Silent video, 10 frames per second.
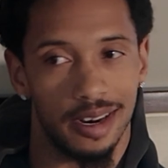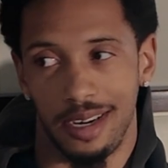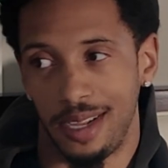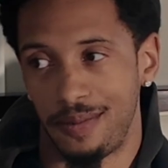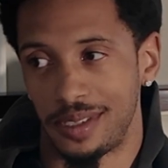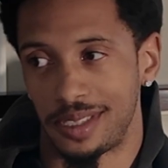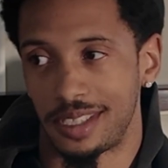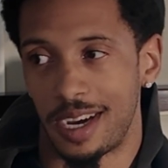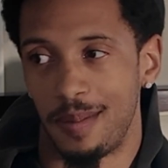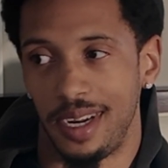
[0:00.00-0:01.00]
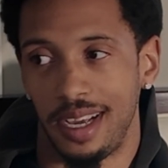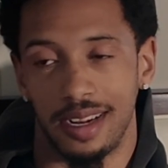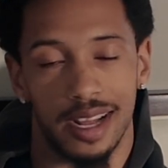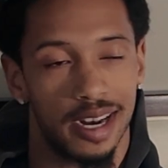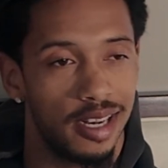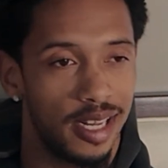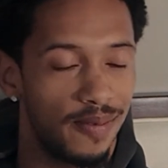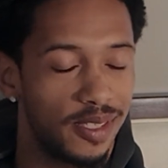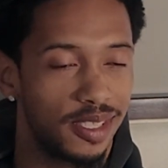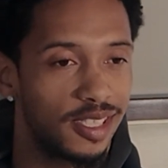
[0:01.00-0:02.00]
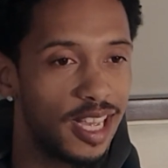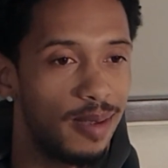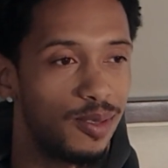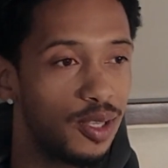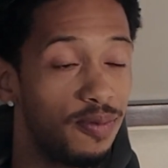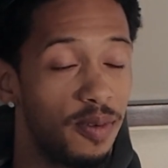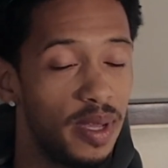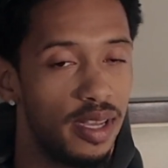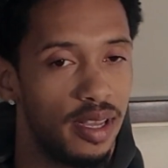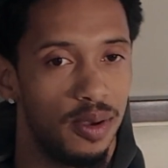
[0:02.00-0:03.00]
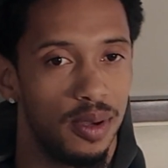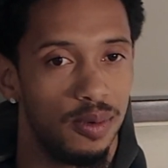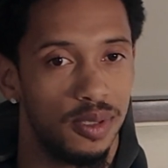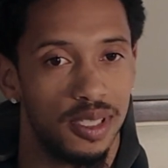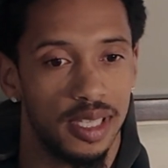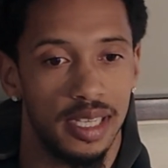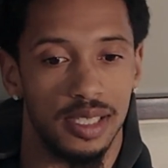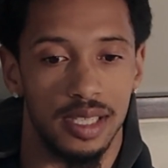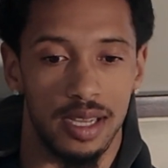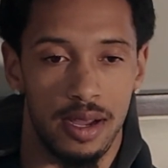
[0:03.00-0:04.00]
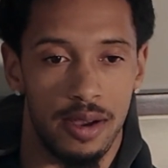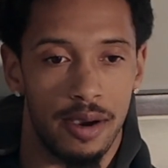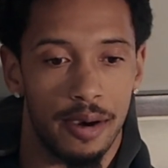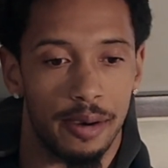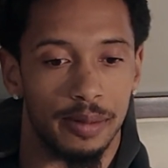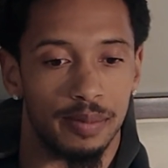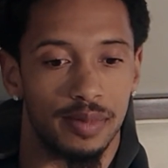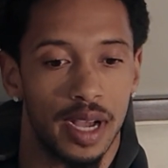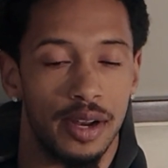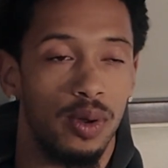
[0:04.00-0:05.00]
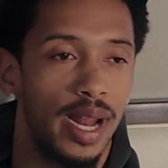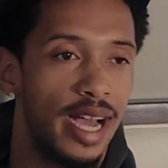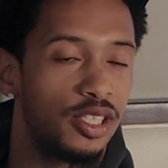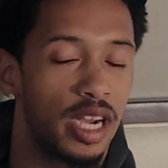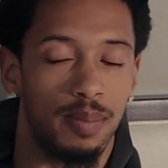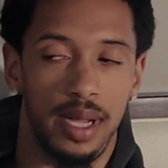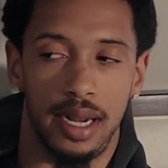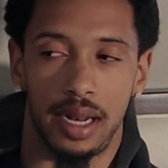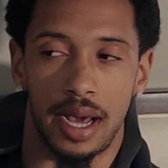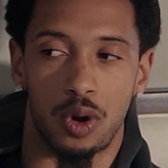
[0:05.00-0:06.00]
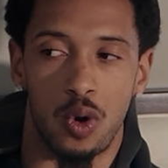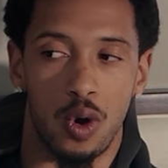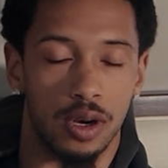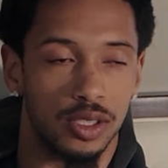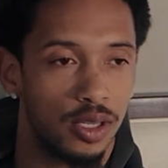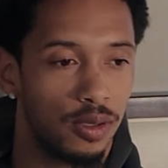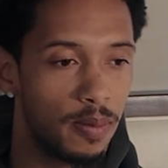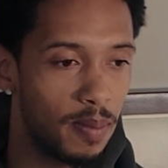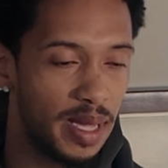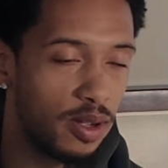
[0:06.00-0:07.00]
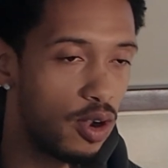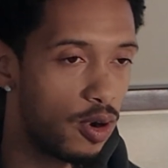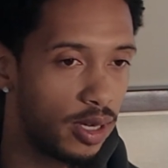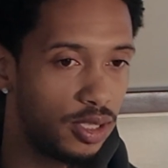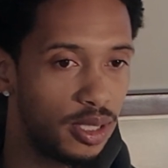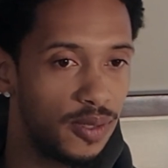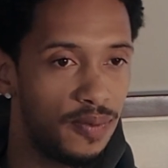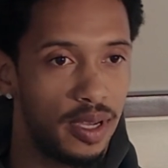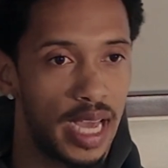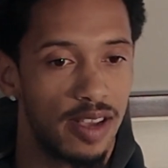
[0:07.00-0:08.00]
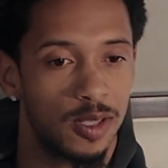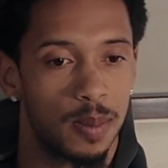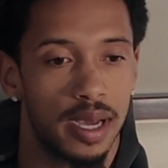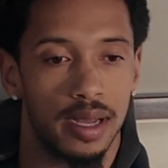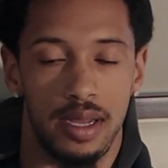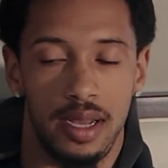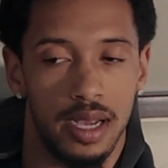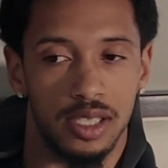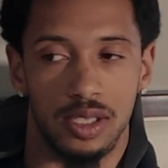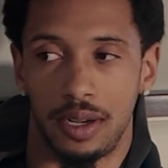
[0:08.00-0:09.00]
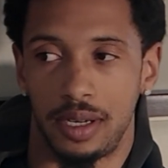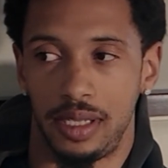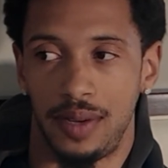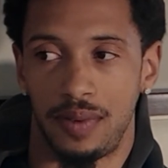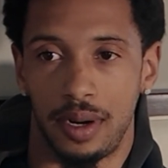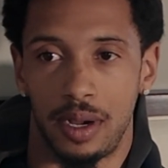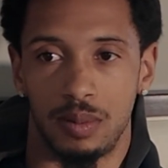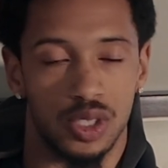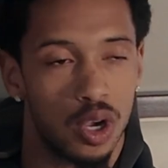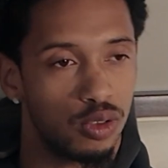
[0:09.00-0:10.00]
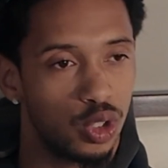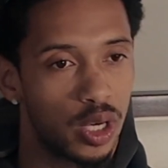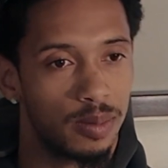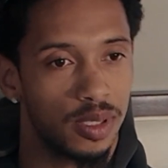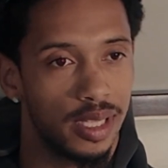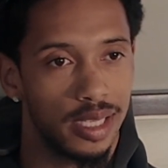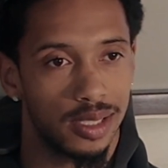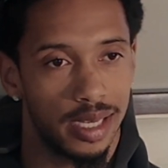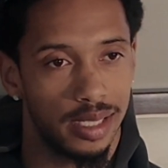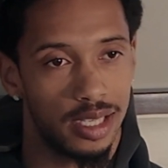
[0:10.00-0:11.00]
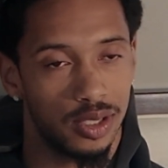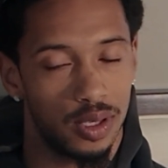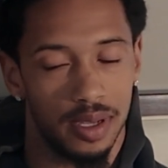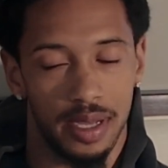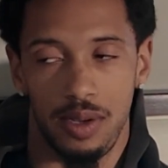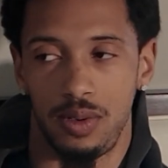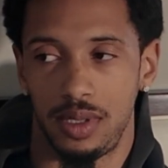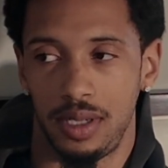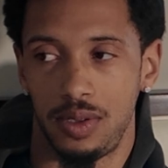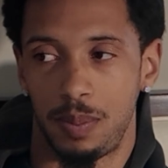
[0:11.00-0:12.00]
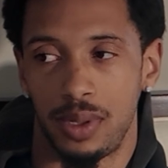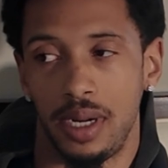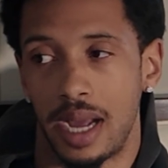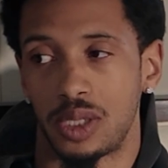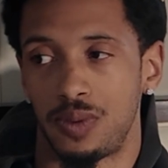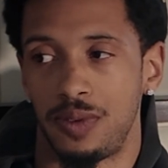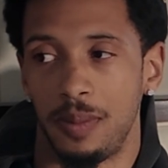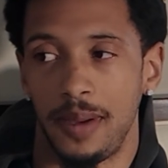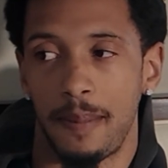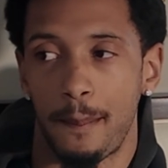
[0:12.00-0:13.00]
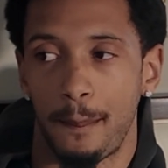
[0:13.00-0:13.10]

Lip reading: of the defenses coming in, a lot of the defensive schemes. So for me, it was just easy. I know last year I played a lot of corners, so me going into this field half spot, just learning different zone drops and things like that. So it was pretty natural for me.